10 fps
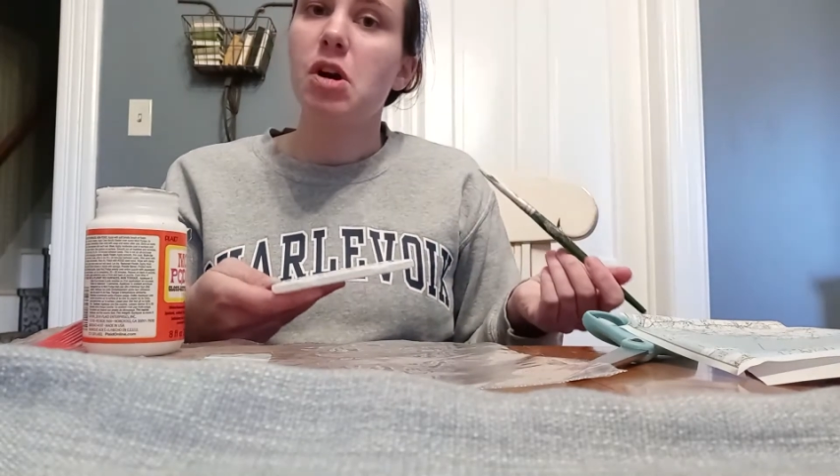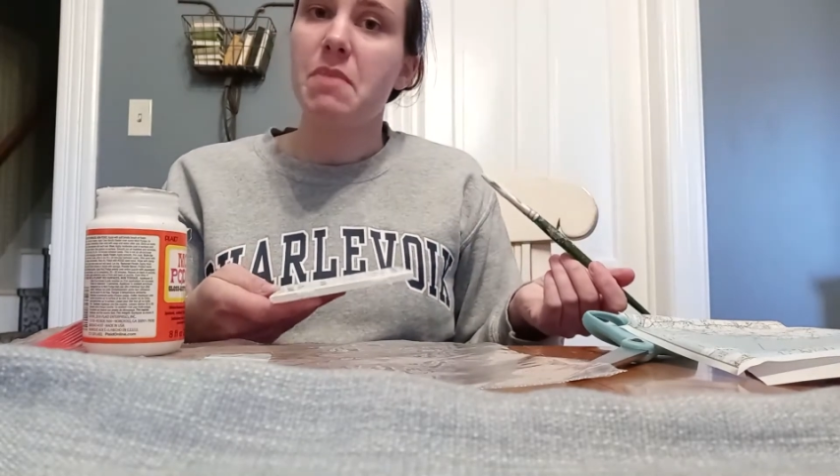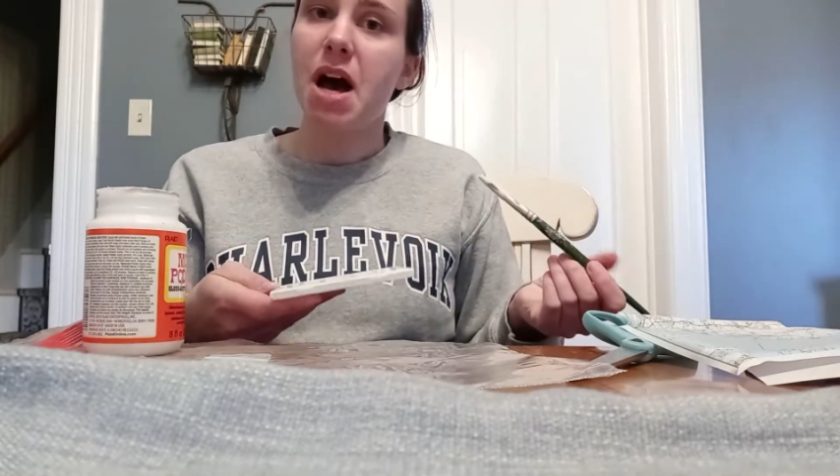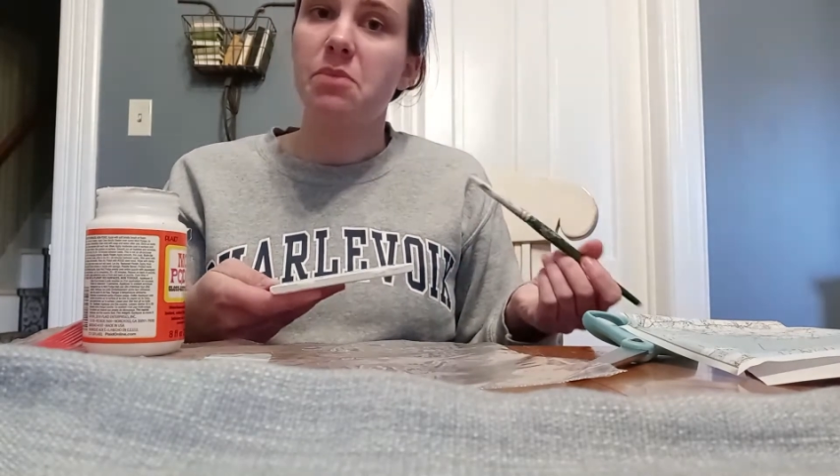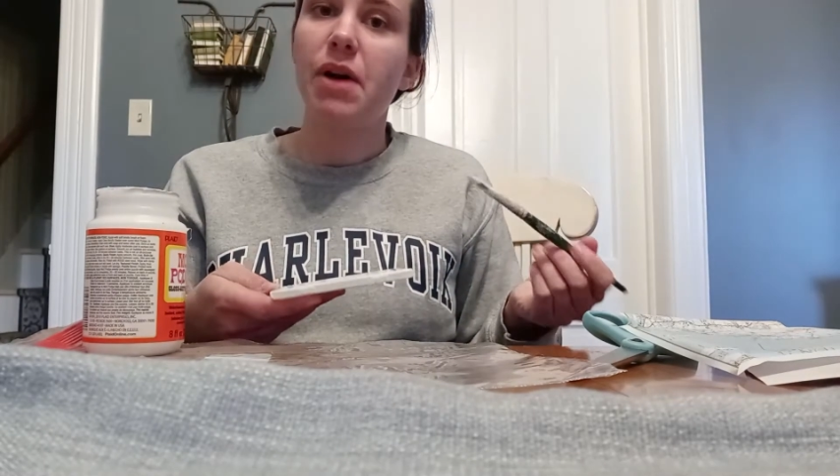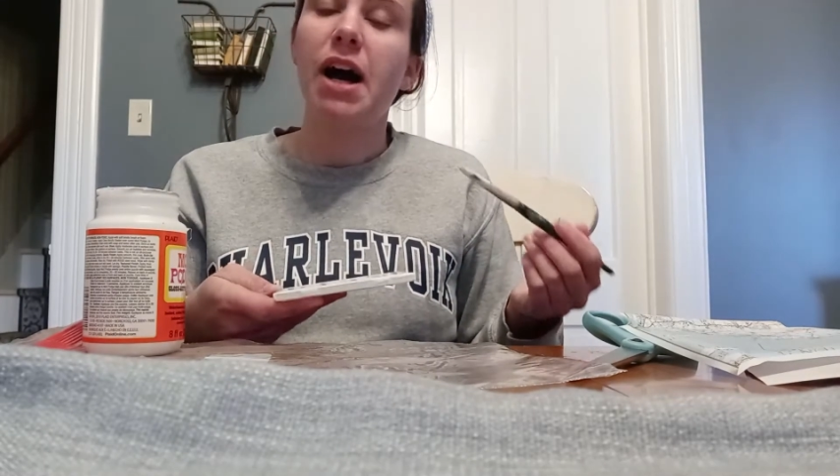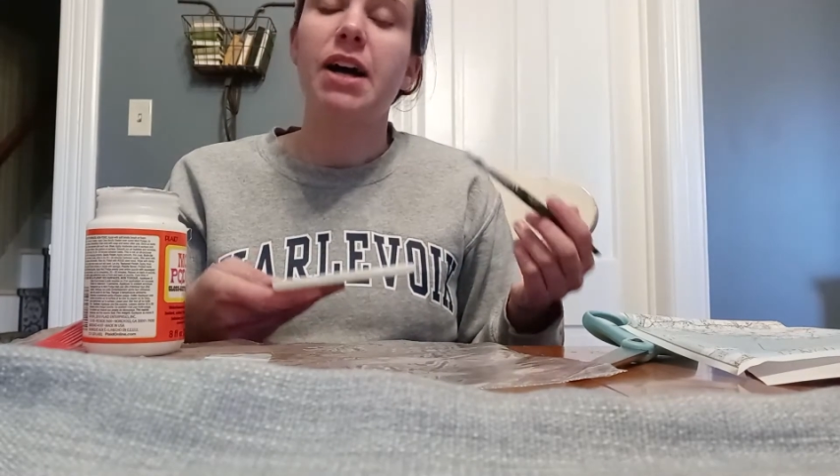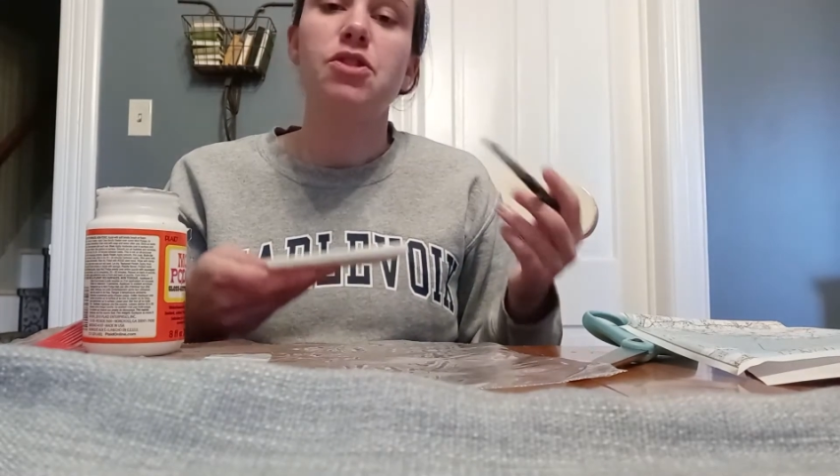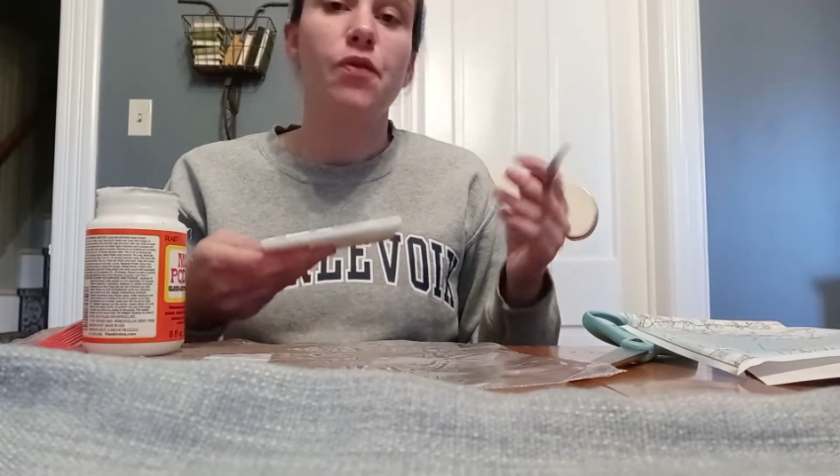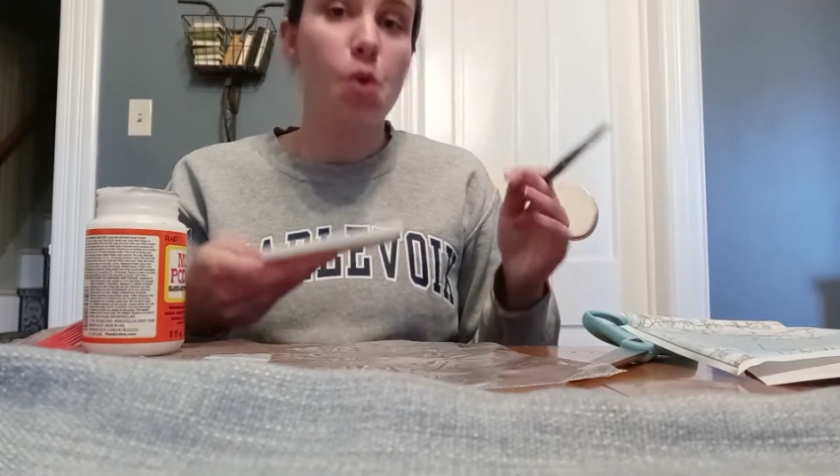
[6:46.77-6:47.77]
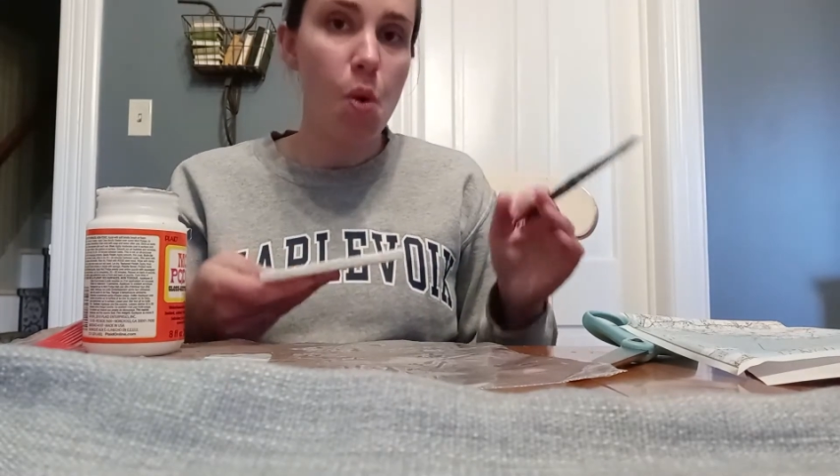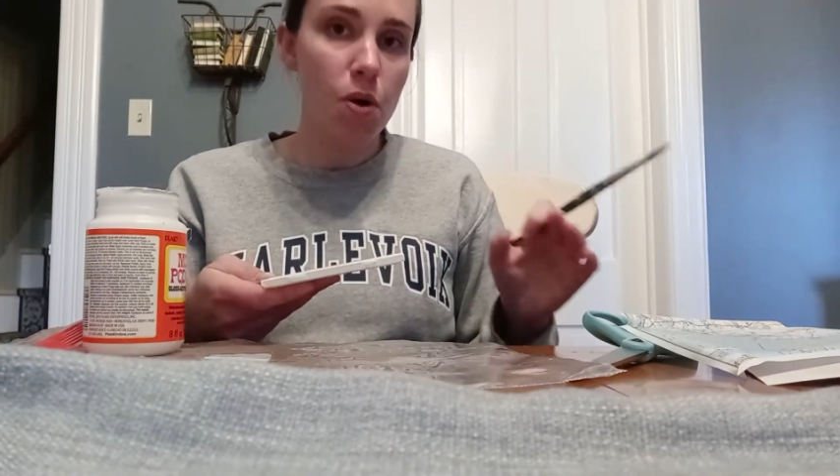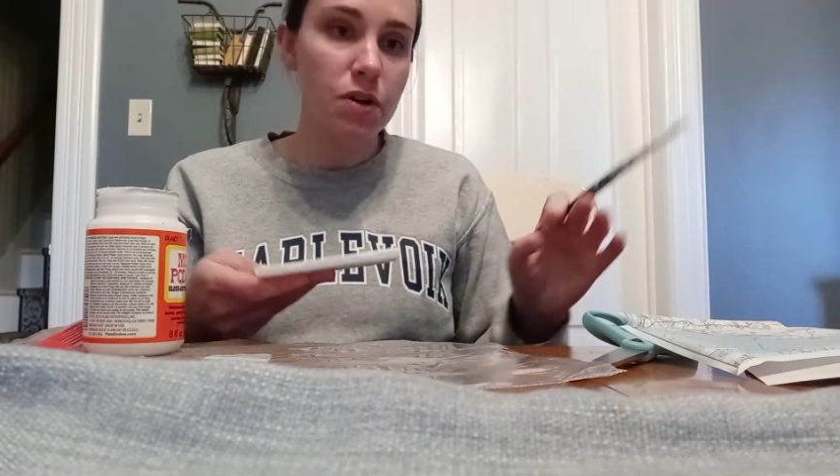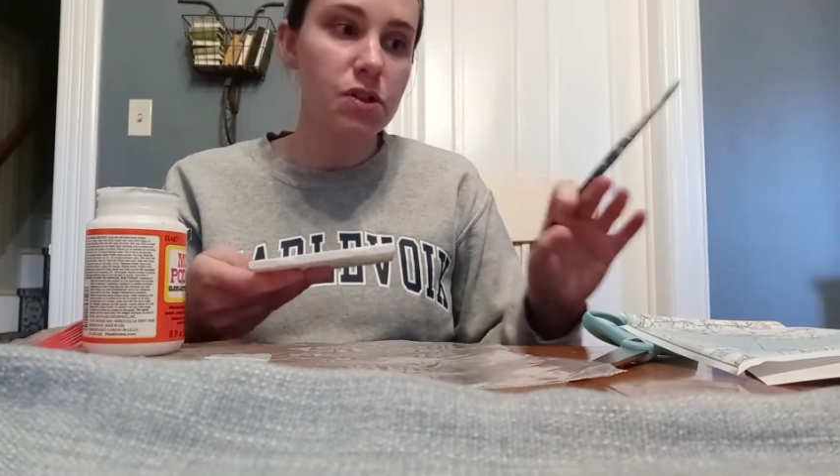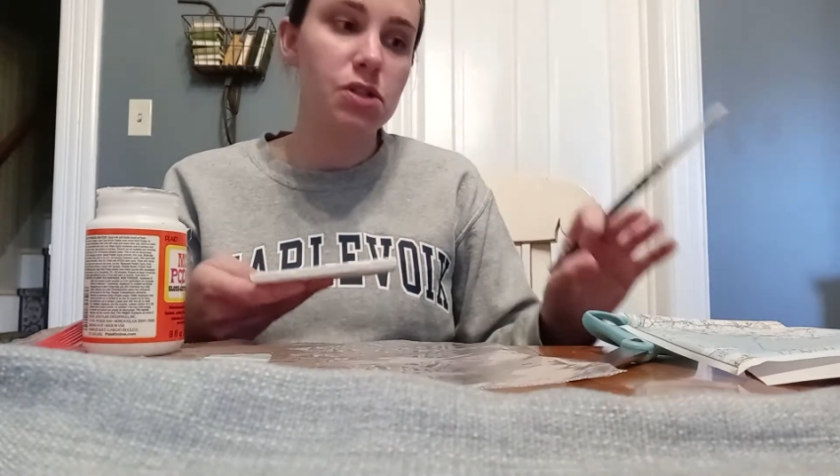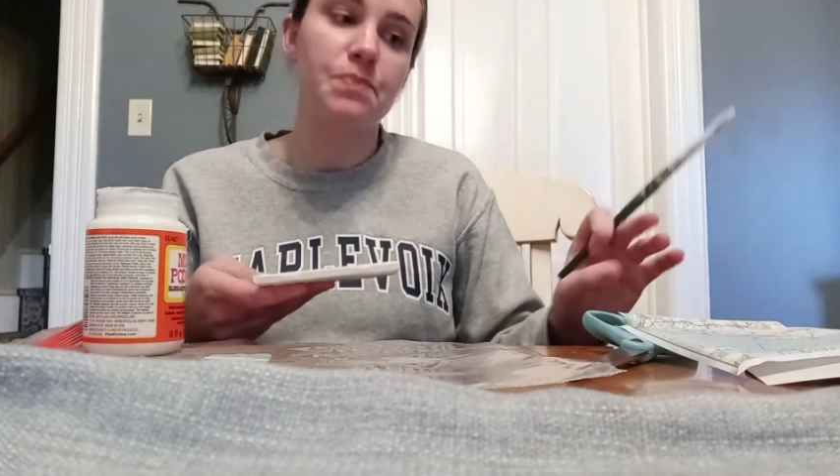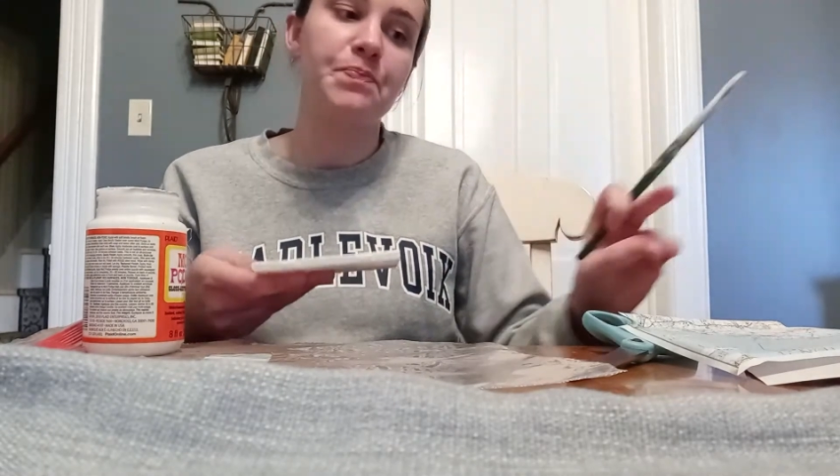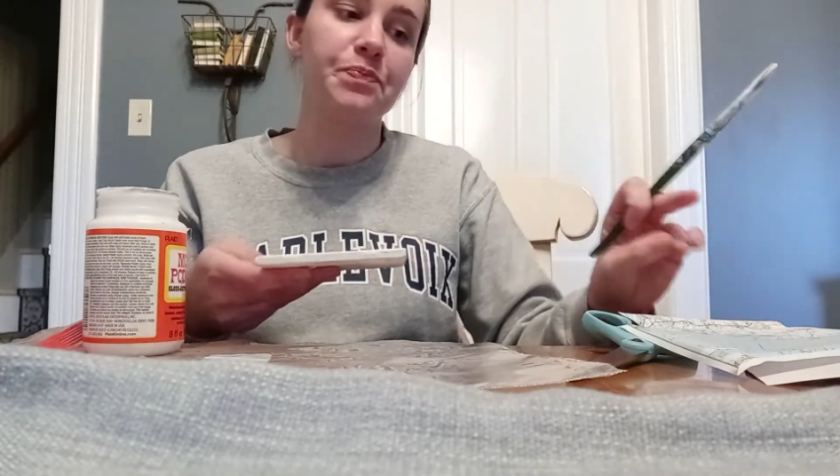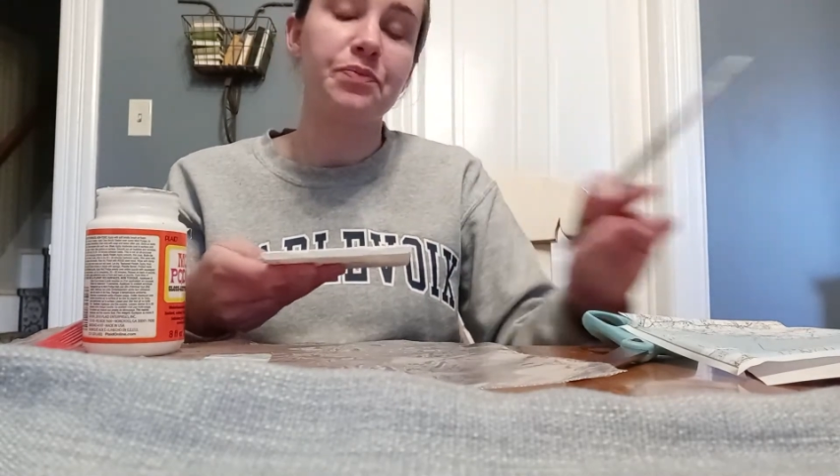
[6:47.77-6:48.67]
Mod Podge, of course,